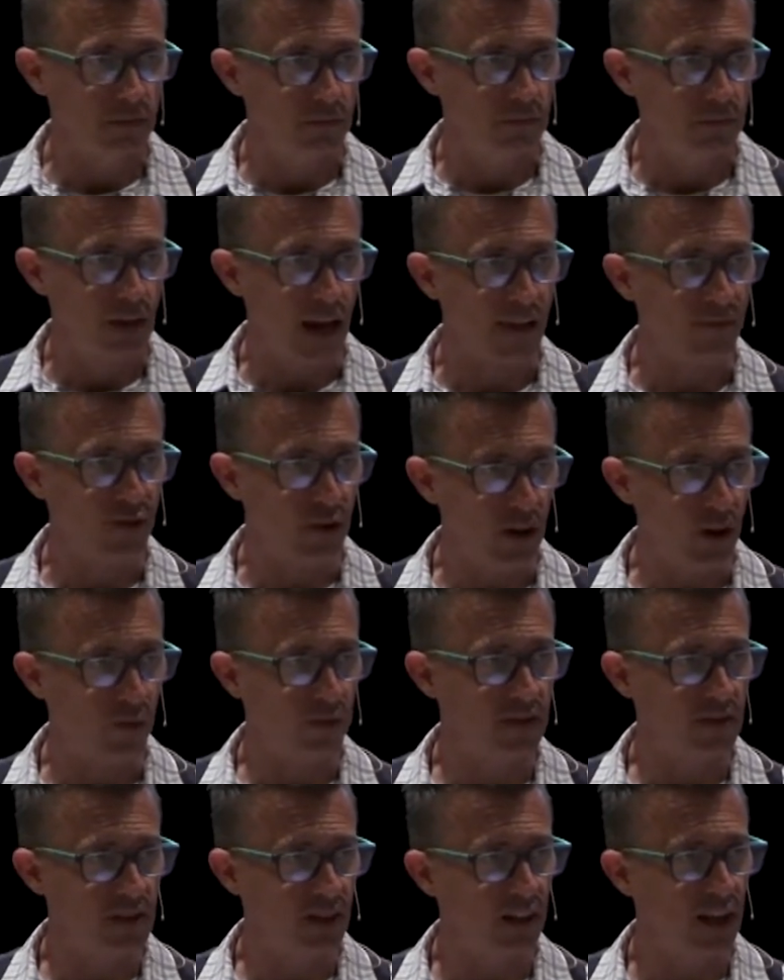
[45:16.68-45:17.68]
after
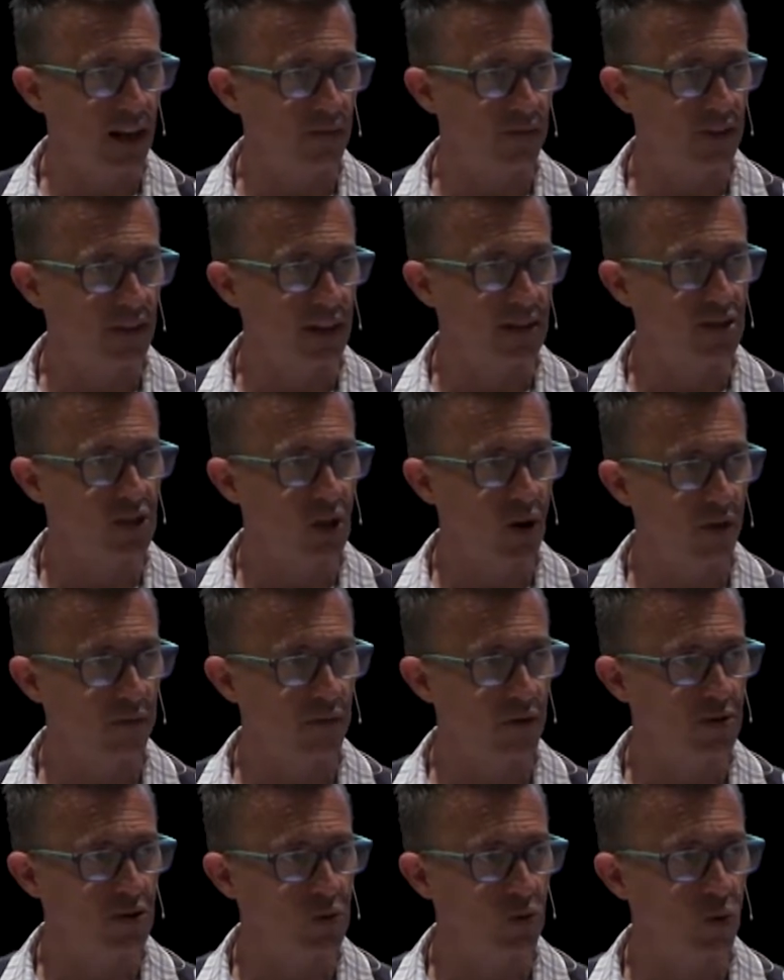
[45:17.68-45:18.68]
Elvis left, and I saw
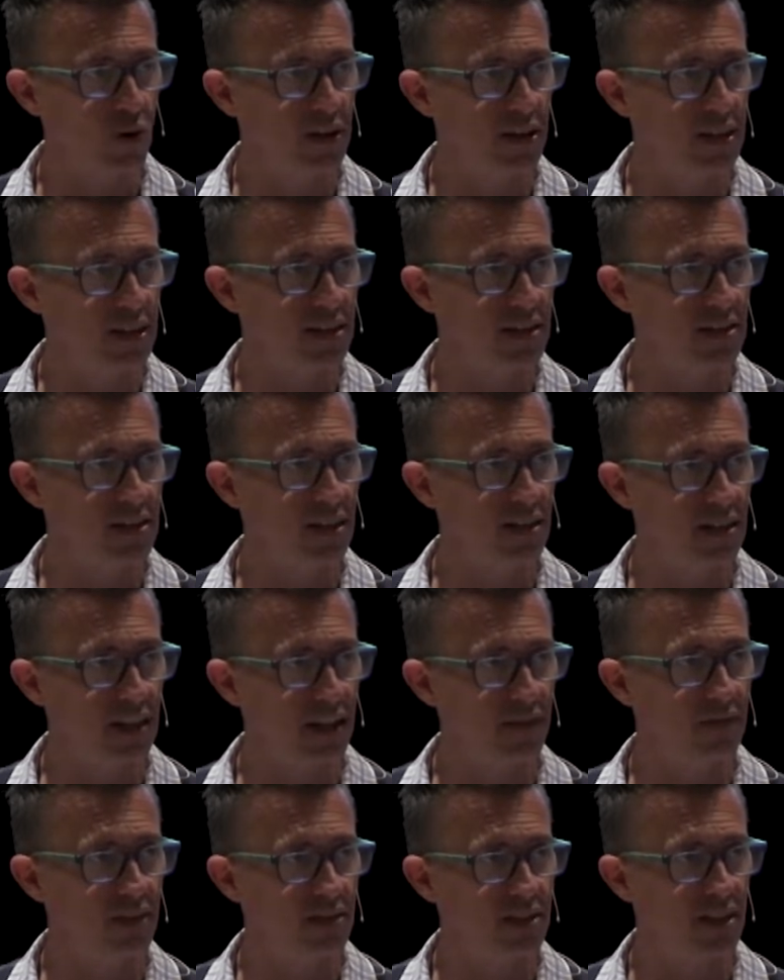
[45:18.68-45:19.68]
verse 1, and it said,
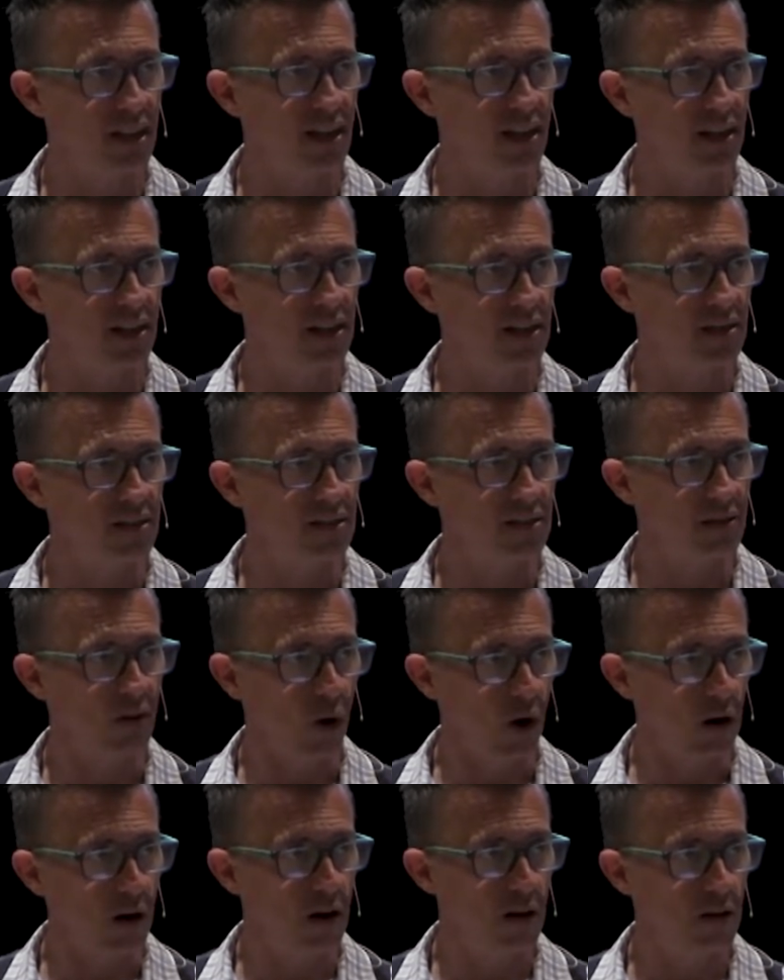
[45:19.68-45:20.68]
David said in his
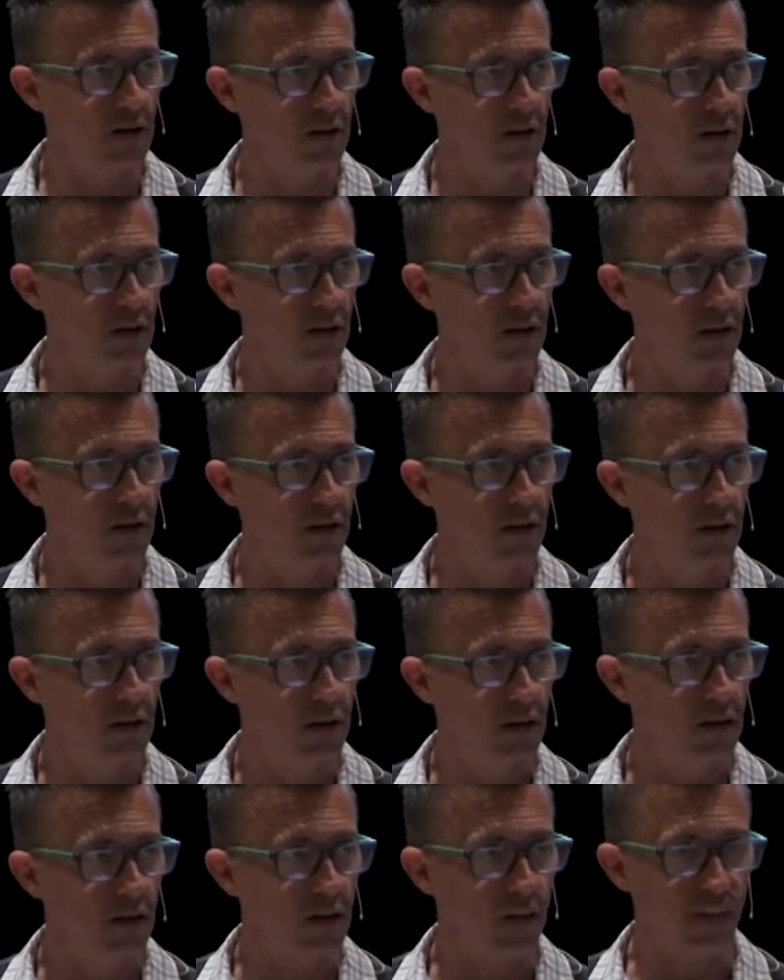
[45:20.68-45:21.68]
heart,
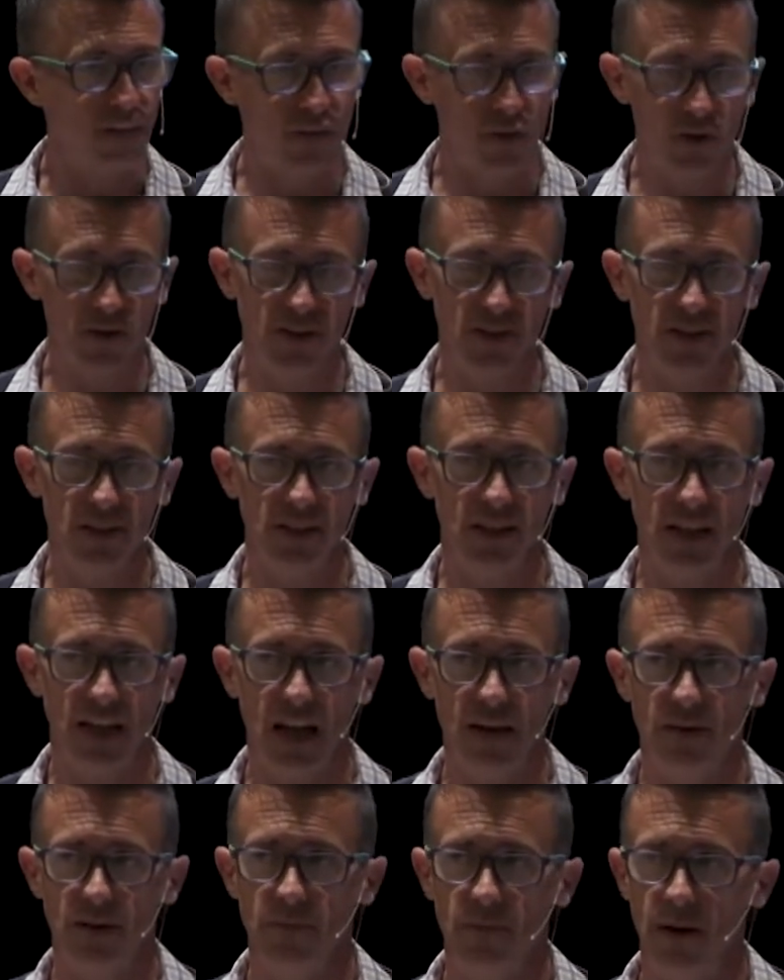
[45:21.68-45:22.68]
the first thing that
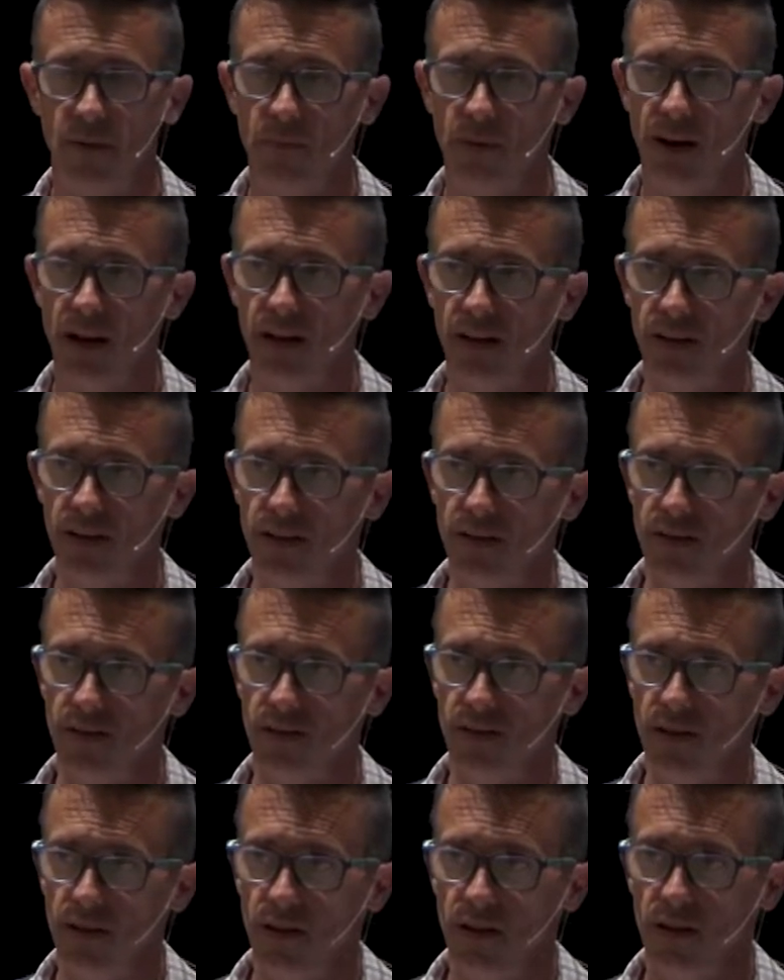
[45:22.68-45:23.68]
came to my mind
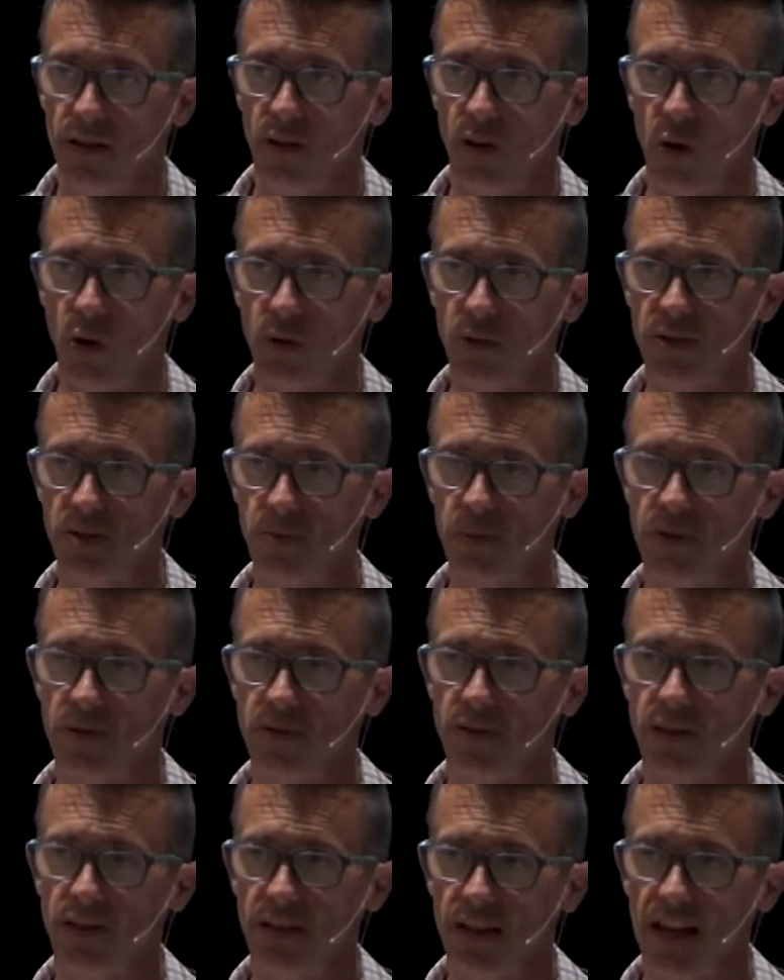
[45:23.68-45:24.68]
is the Holy Spirit
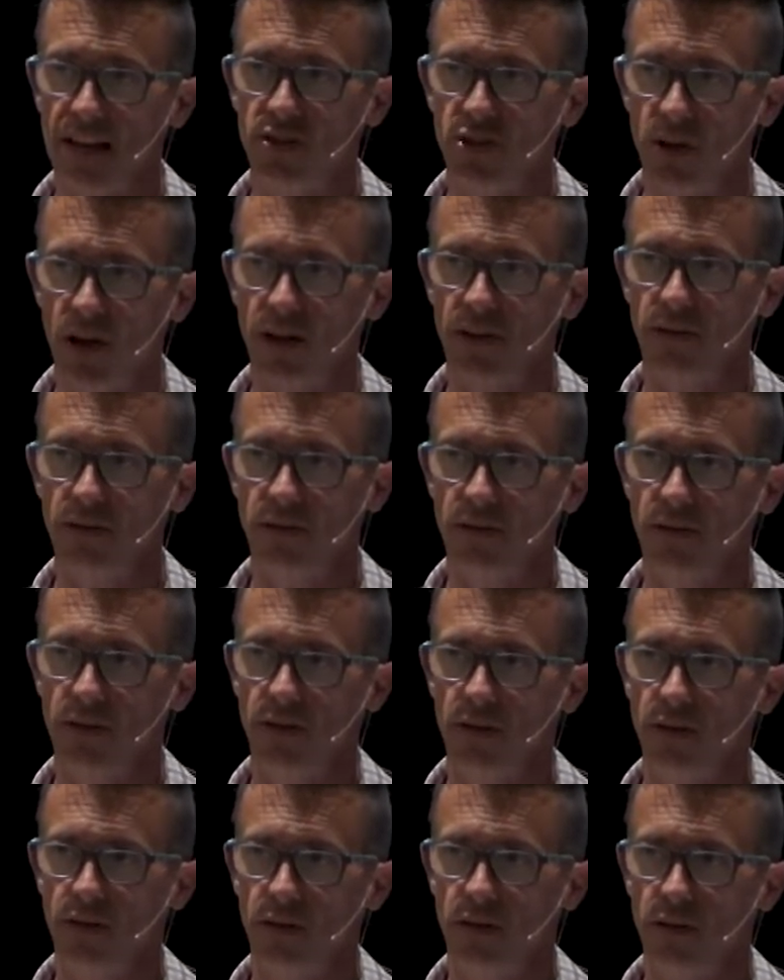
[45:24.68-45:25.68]
said, Yeah, John,
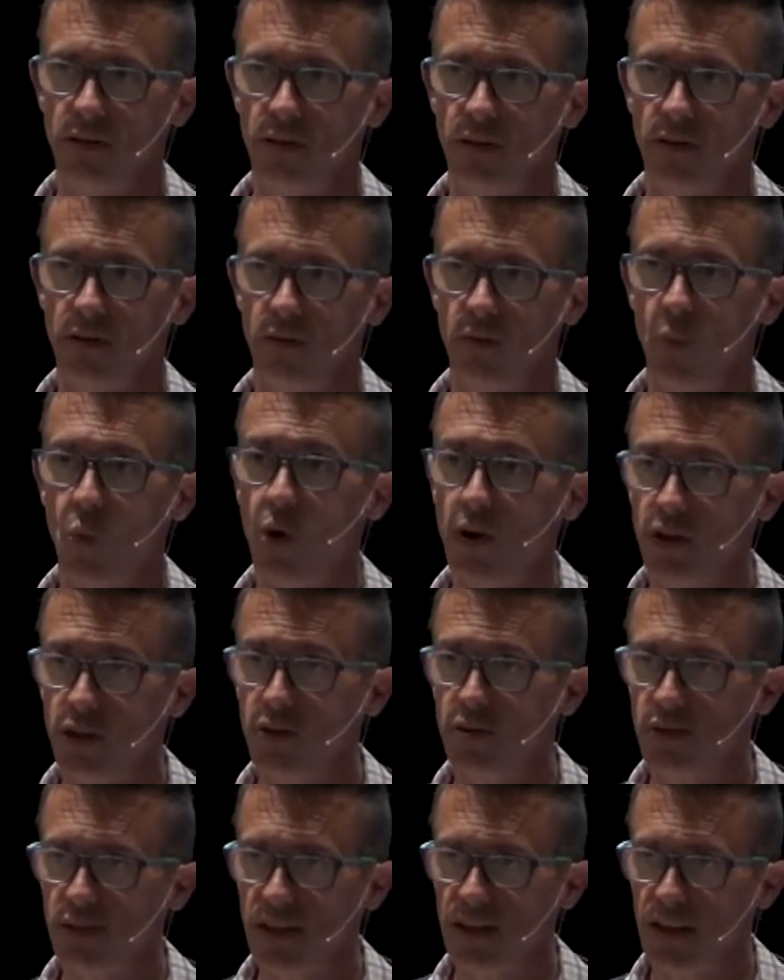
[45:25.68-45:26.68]
what are
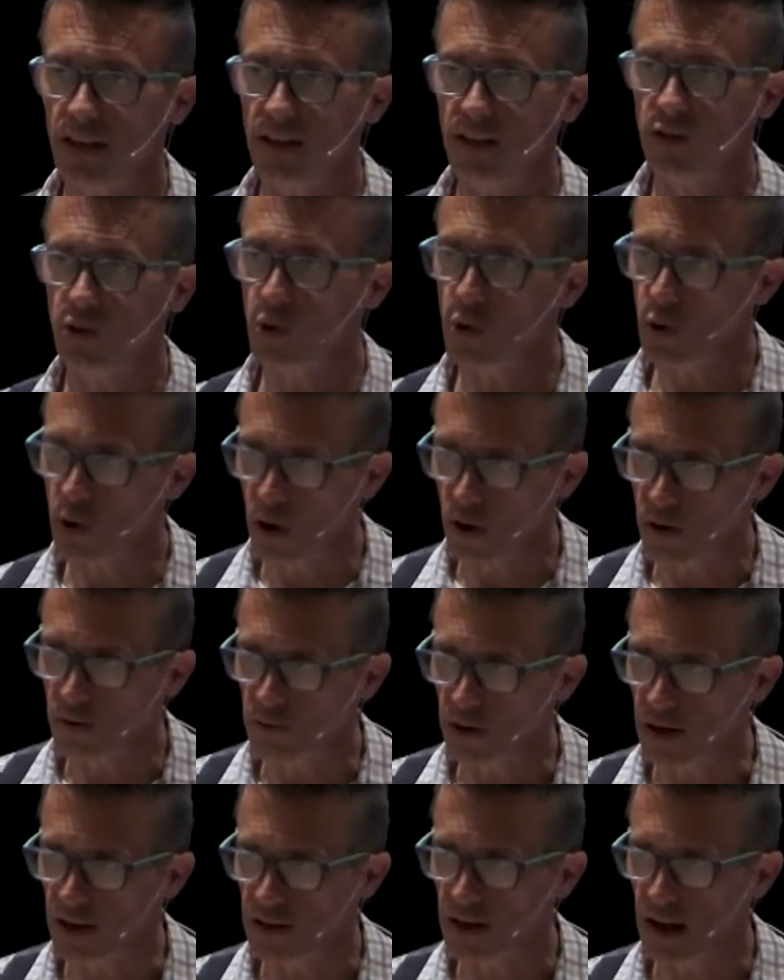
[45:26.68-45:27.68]
you saying in your heart
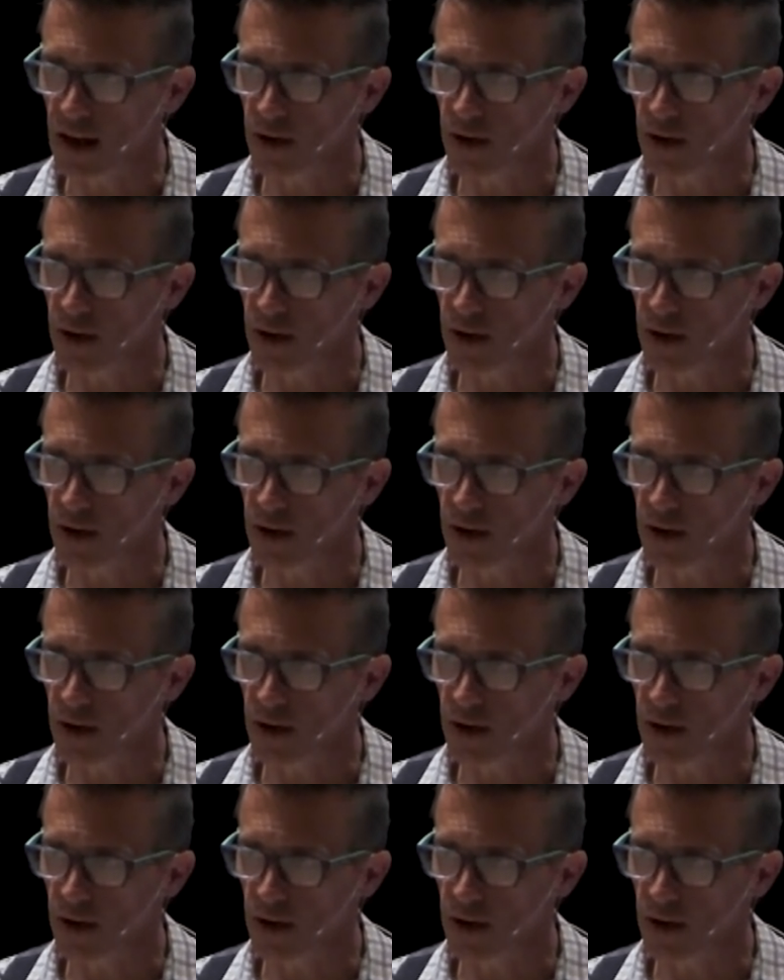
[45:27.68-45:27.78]
right now?